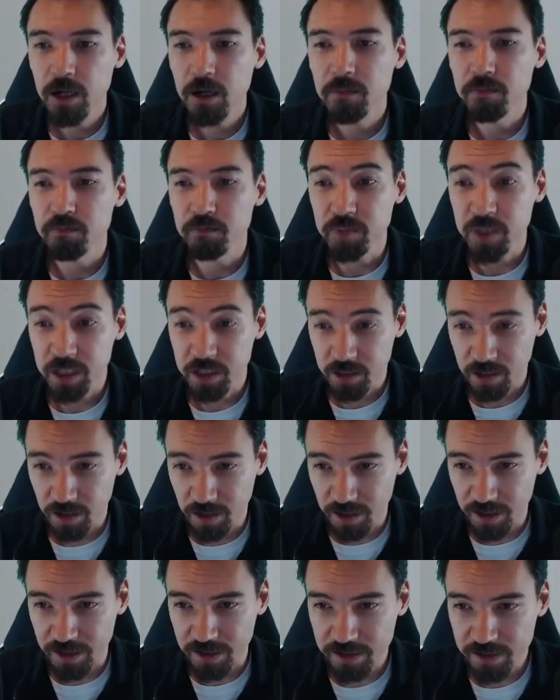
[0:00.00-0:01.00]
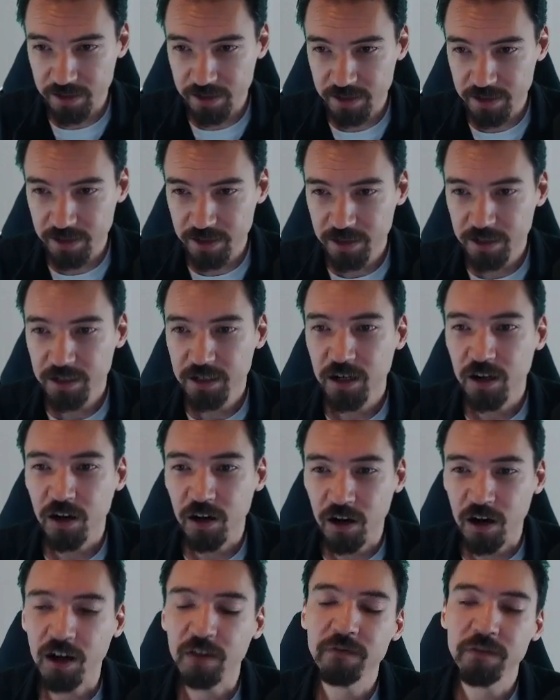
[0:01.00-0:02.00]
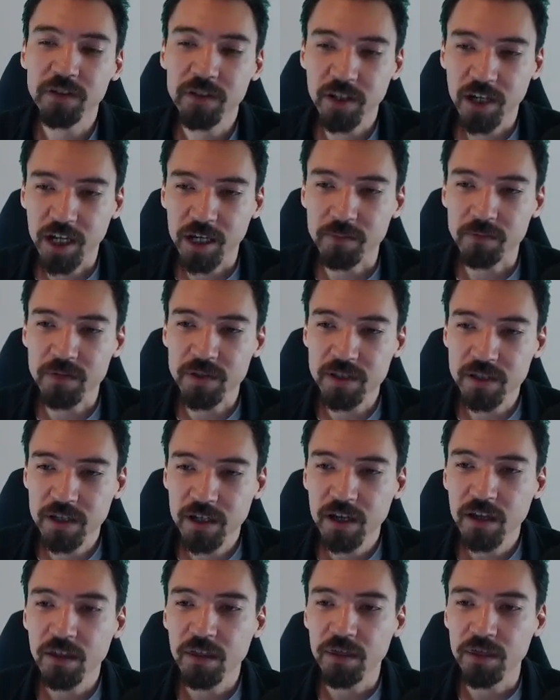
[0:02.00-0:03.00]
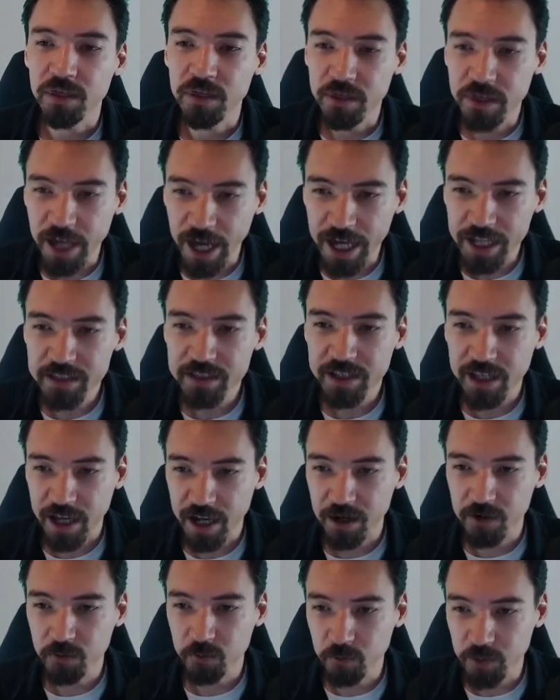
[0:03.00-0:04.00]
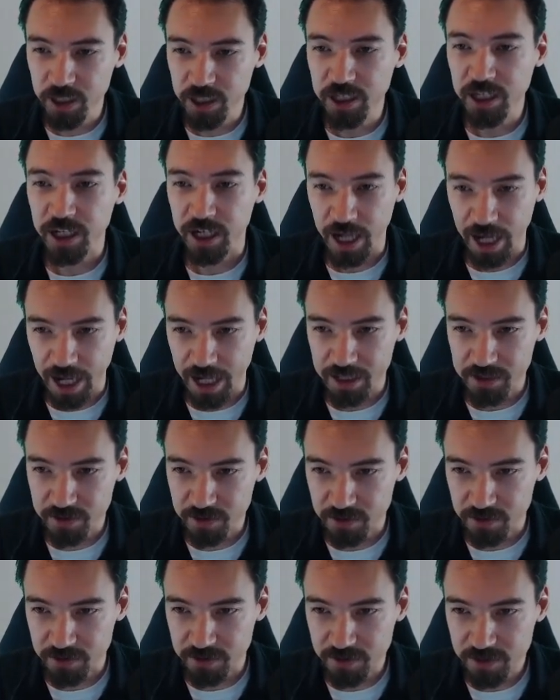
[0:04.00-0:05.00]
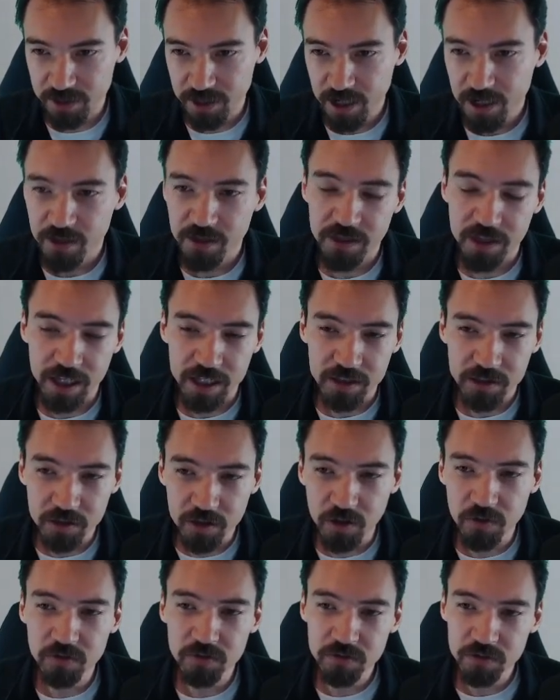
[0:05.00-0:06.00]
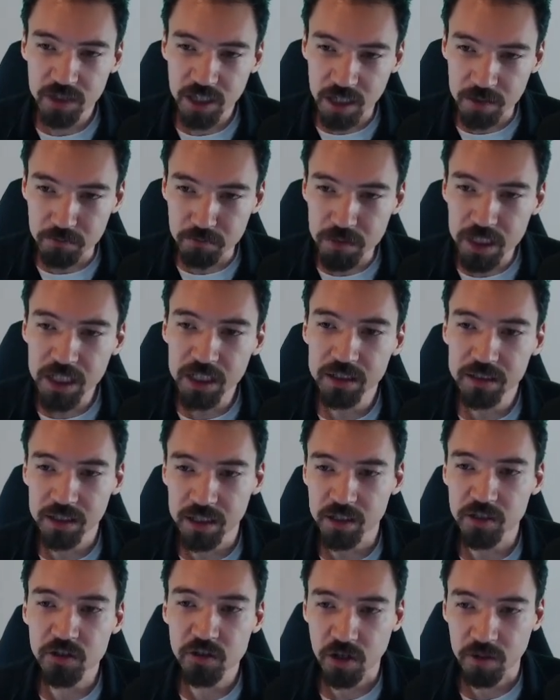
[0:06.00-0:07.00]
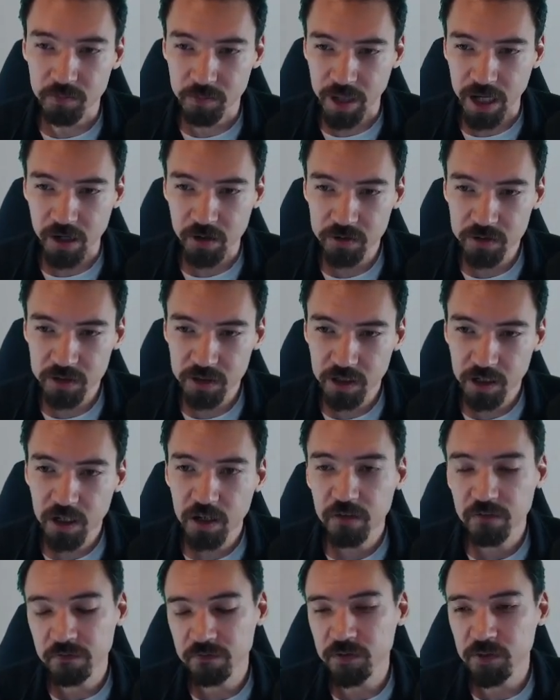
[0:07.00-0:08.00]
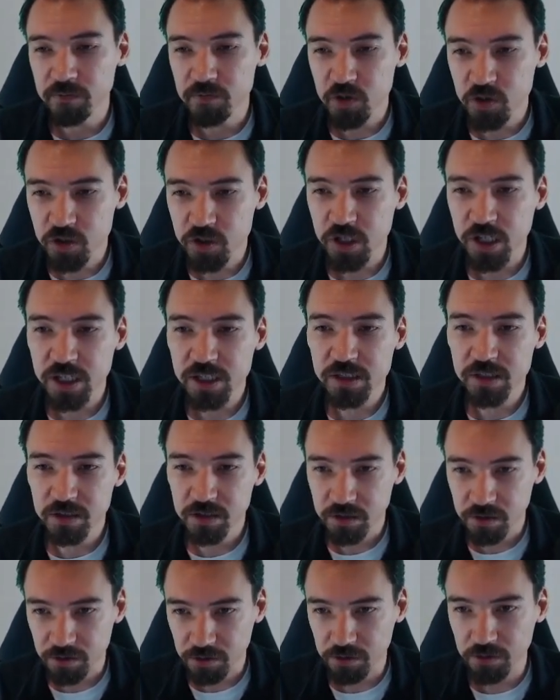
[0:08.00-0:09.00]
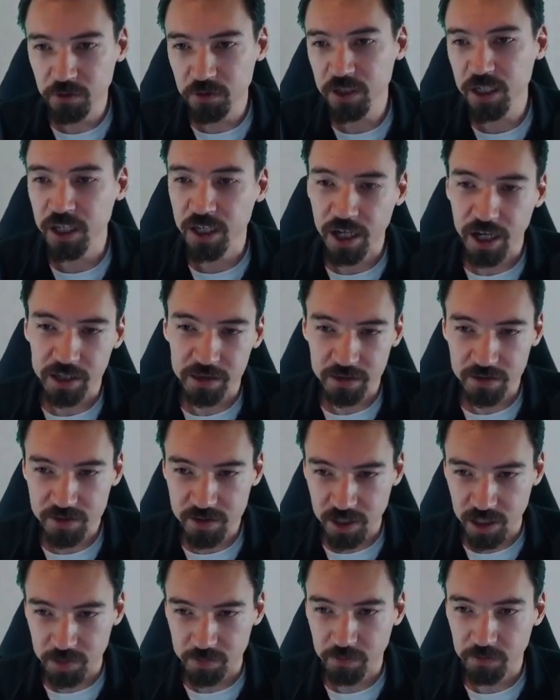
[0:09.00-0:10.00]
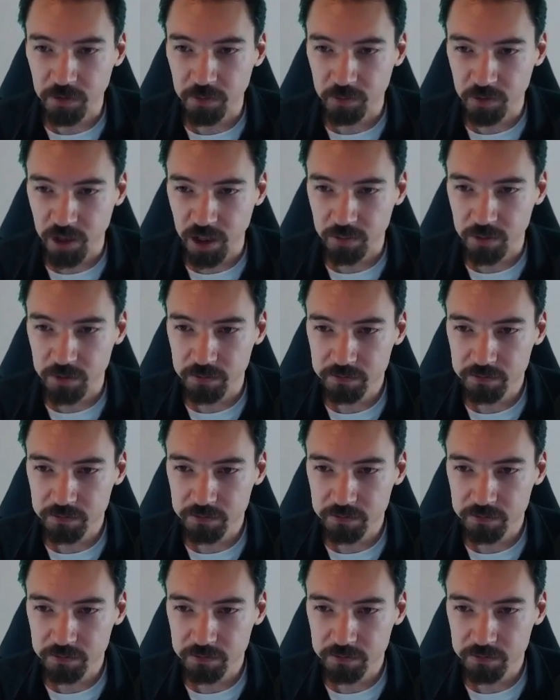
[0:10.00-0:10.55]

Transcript: Because oftentimes that's how we get answers that don't immediately jump out from just looking at the setup of the problem.